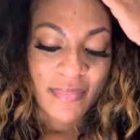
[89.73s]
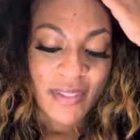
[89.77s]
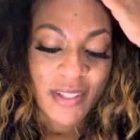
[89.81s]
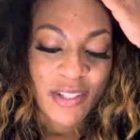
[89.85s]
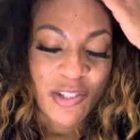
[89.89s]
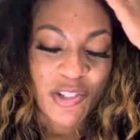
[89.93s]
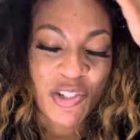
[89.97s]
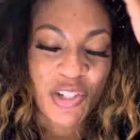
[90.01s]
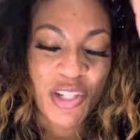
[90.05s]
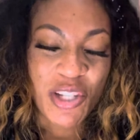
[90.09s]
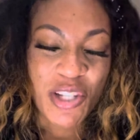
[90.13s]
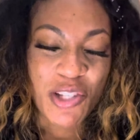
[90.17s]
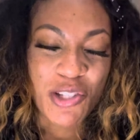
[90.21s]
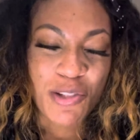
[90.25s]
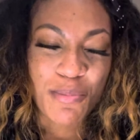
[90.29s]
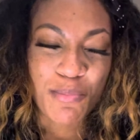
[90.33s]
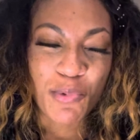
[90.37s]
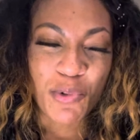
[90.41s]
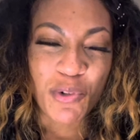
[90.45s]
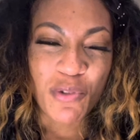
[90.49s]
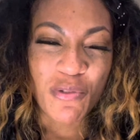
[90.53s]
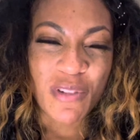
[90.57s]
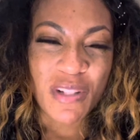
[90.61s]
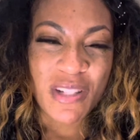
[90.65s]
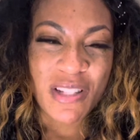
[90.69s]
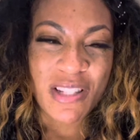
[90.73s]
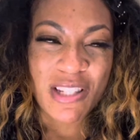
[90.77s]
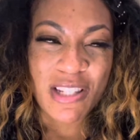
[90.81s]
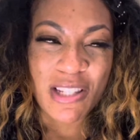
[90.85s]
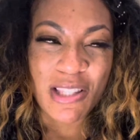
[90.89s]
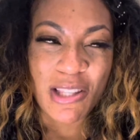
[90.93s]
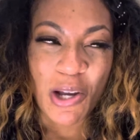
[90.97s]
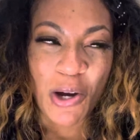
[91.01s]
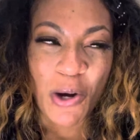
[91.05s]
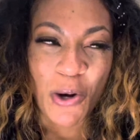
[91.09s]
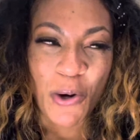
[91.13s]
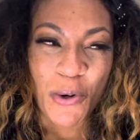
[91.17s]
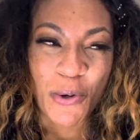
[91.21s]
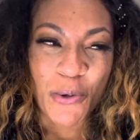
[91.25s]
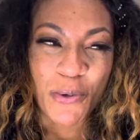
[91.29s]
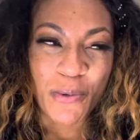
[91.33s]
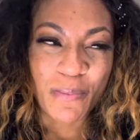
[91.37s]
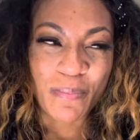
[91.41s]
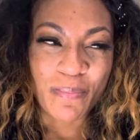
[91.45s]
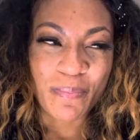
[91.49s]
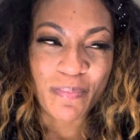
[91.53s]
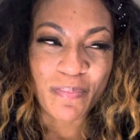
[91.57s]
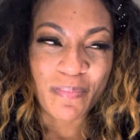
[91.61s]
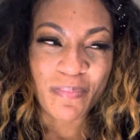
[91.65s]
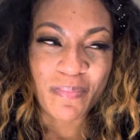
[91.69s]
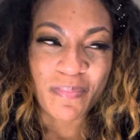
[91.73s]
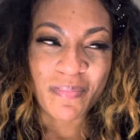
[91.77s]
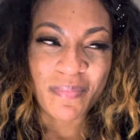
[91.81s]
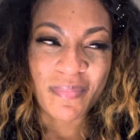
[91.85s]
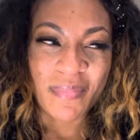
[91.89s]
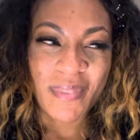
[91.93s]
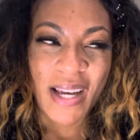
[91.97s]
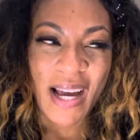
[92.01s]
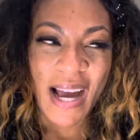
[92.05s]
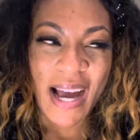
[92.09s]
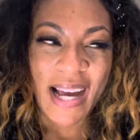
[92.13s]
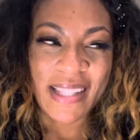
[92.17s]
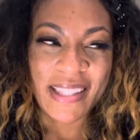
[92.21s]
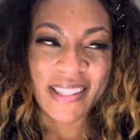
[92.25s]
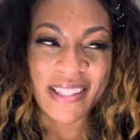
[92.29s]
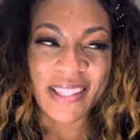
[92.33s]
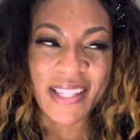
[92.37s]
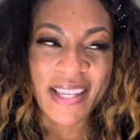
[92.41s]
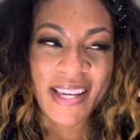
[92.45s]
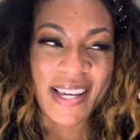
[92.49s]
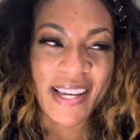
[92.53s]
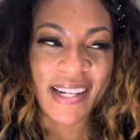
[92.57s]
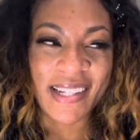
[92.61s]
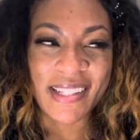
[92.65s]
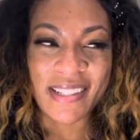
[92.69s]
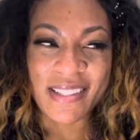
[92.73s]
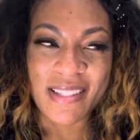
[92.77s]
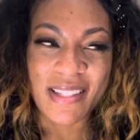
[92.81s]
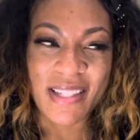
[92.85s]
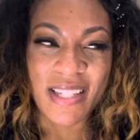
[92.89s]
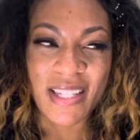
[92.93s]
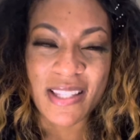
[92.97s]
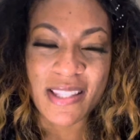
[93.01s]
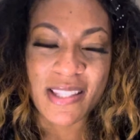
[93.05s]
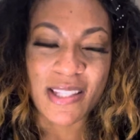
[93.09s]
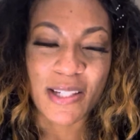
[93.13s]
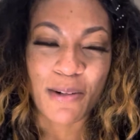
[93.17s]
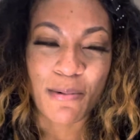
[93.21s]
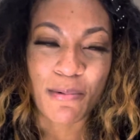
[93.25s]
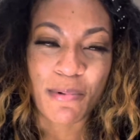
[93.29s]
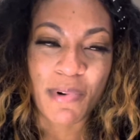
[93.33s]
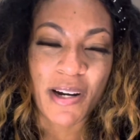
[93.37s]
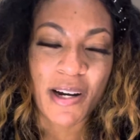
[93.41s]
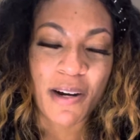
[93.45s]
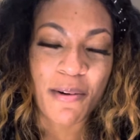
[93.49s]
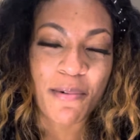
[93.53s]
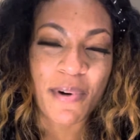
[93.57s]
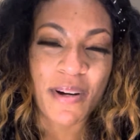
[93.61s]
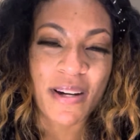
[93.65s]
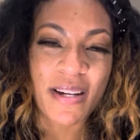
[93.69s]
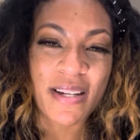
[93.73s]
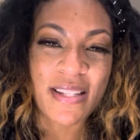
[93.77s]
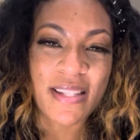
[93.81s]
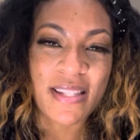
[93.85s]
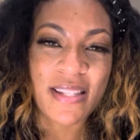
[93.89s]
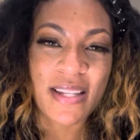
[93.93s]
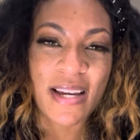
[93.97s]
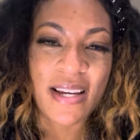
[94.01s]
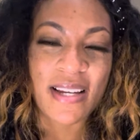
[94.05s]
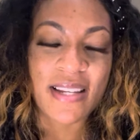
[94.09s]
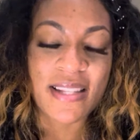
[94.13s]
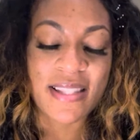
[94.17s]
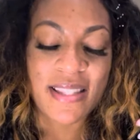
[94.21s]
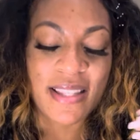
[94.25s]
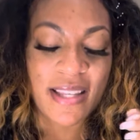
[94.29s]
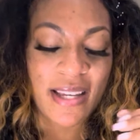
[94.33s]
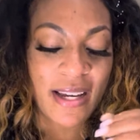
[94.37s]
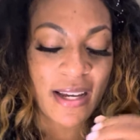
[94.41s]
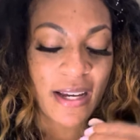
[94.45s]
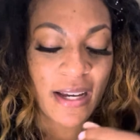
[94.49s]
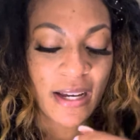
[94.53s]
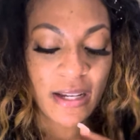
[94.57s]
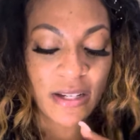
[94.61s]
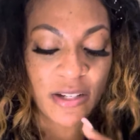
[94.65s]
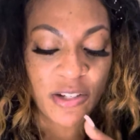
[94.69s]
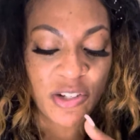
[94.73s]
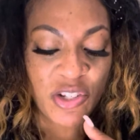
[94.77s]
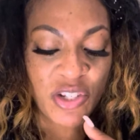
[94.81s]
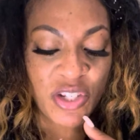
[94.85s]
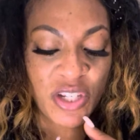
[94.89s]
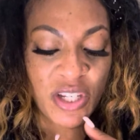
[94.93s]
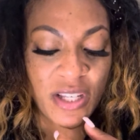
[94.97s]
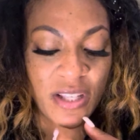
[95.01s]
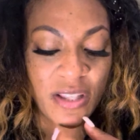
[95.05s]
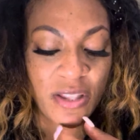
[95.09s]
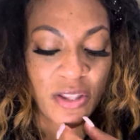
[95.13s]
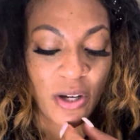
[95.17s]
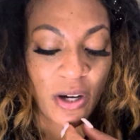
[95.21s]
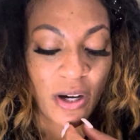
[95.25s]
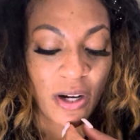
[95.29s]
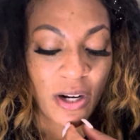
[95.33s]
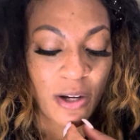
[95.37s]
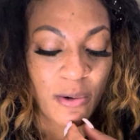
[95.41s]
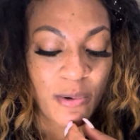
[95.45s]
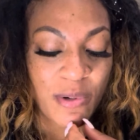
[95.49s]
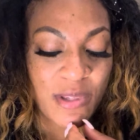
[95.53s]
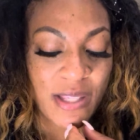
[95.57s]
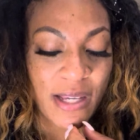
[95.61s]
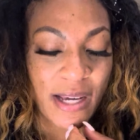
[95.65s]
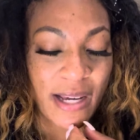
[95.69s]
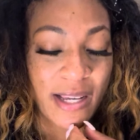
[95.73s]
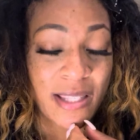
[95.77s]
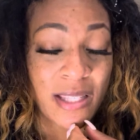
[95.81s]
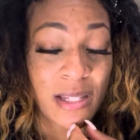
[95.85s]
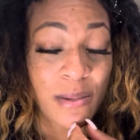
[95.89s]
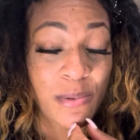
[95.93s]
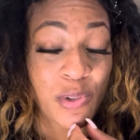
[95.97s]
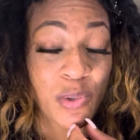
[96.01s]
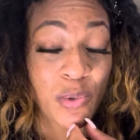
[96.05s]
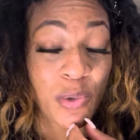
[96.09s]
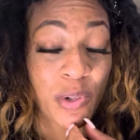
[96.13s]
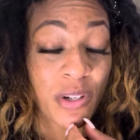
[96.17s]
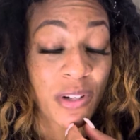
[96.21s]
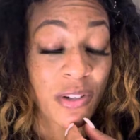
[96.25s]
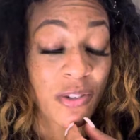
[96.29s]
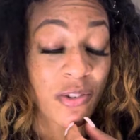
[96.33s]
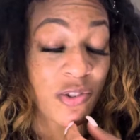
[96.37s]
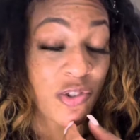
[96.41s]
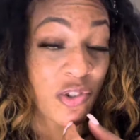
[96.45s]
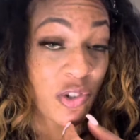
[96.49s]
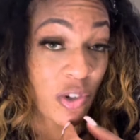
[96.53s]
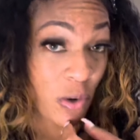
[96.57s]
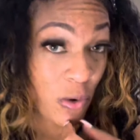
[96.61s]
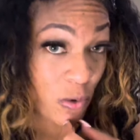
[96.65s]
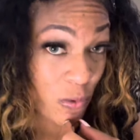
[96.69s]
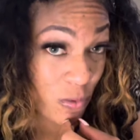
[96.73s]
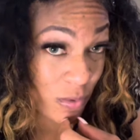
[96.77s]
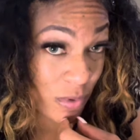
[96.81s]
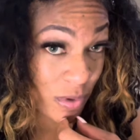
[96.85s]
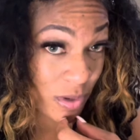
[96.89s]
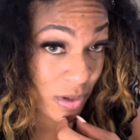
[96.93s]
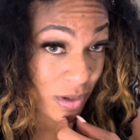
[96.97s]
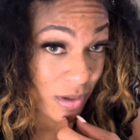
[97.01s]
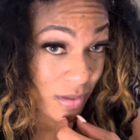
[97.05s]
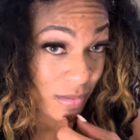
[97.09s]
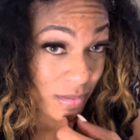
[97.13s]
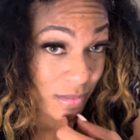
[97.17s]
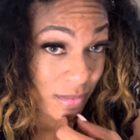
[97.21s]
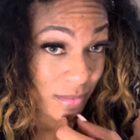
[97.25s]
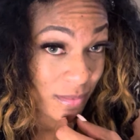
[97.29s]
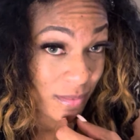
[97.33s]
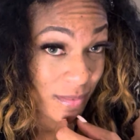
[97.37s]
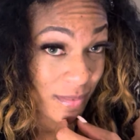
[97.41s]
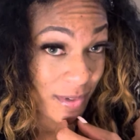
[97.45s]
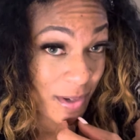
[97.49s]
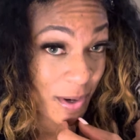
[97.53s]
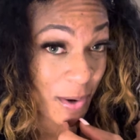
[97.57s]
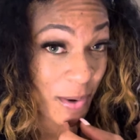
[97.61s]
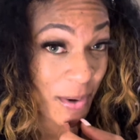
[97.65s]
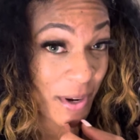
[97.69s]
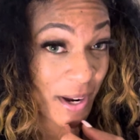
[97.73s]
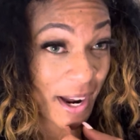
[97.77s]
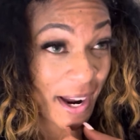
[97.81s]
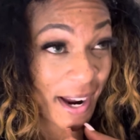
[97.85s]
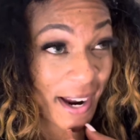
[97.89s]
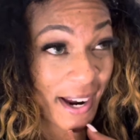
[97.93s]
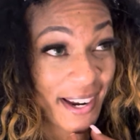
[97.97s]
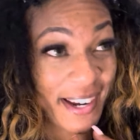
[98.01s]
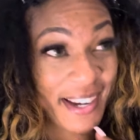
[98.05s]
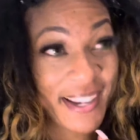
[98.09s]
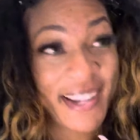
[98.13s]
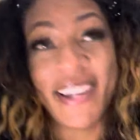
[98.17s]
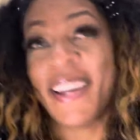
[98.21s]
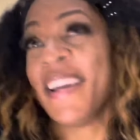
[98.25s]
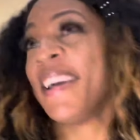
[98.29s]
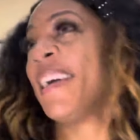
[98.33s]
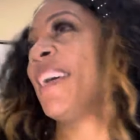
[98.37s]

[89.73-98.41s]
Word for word: She's moving slow. I think I seen somewhere where it says that she thought it was like some sort of joke. Okay.